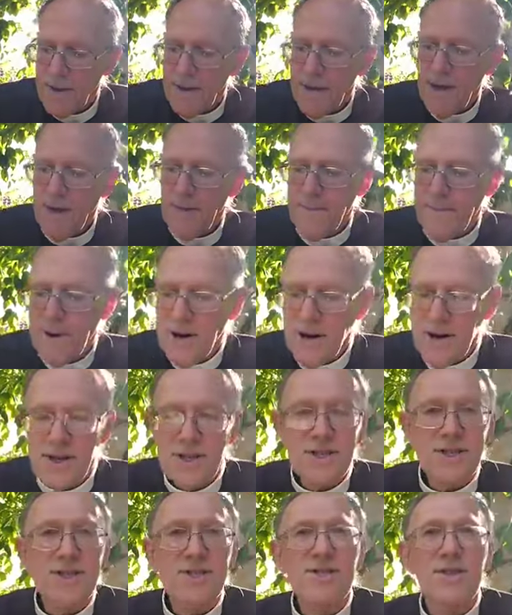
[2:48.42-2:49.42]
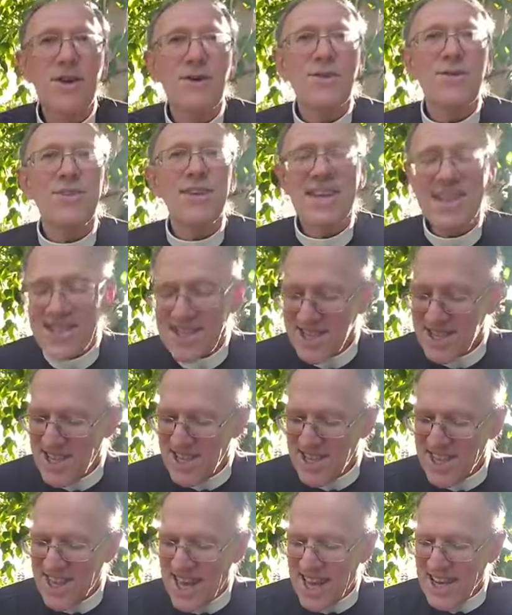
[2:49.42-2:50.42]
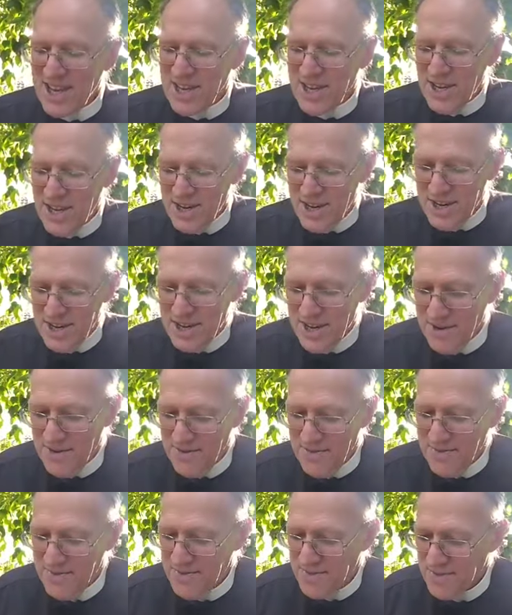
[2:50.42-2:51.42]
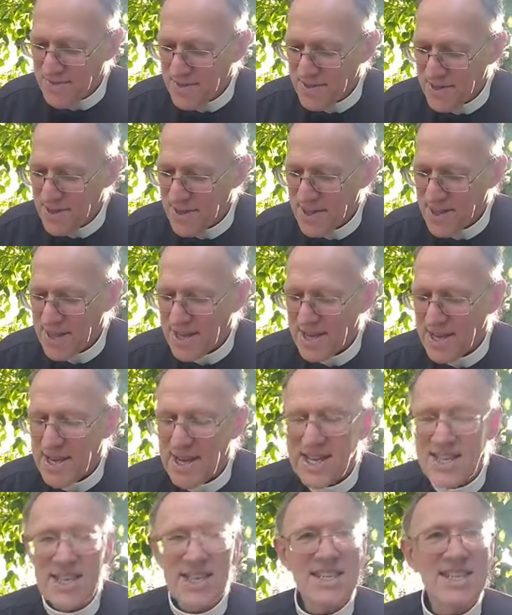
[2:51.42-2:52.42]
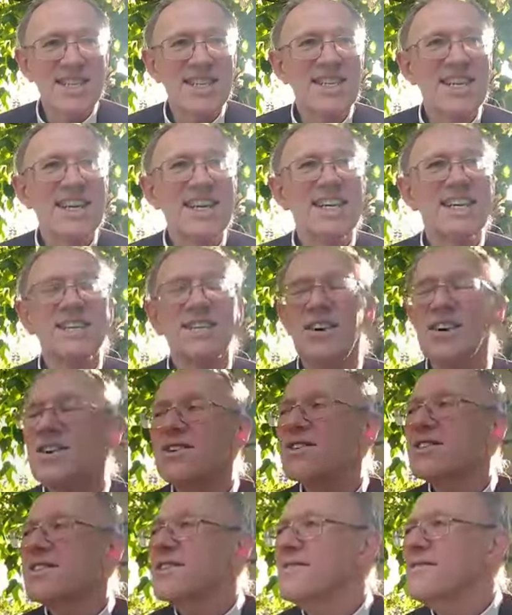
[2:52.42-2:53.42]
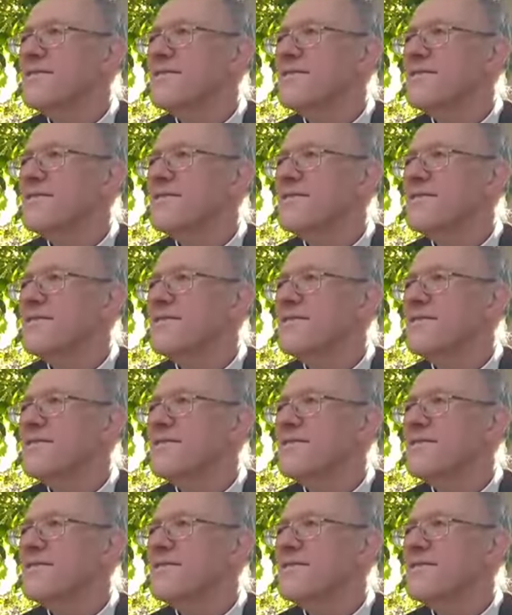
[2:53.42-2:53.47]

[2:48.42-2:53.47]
a person that thinks that they're good doesn't need God.